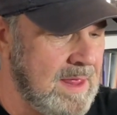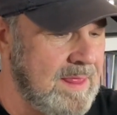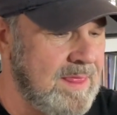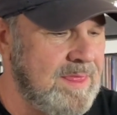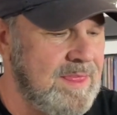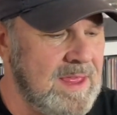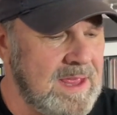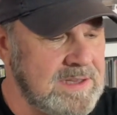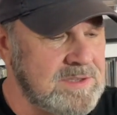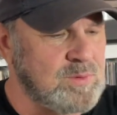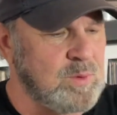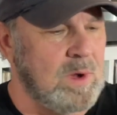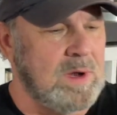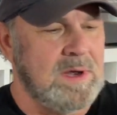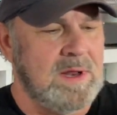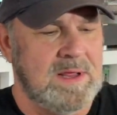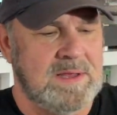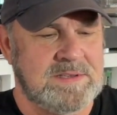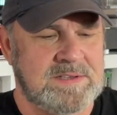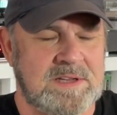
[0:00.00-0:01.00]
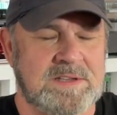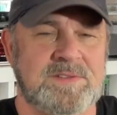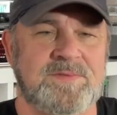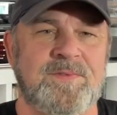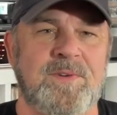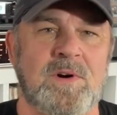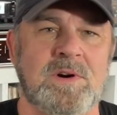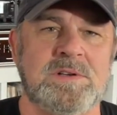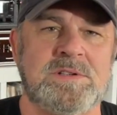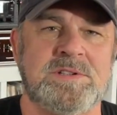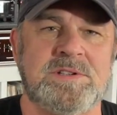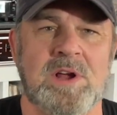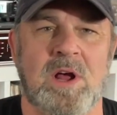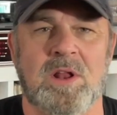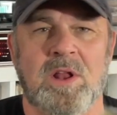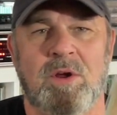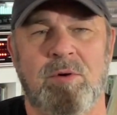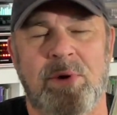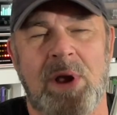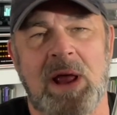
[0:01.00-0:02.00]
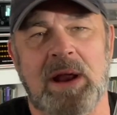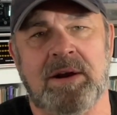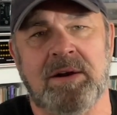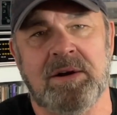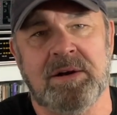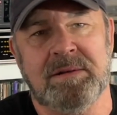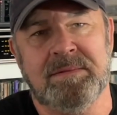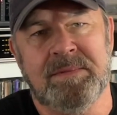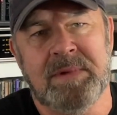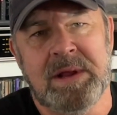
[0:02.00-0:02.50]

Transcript: This one is his first solo record.